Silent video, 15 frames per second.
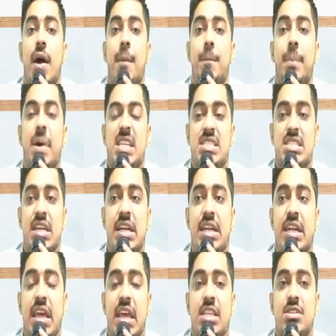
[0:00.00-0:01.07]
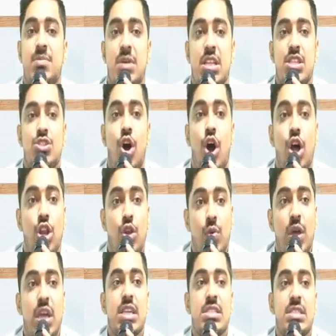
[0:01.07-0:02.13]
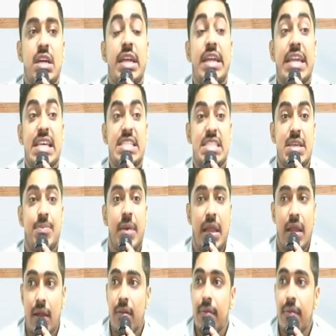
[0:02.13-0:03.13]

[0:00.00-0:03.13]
Percentage means always a decimal.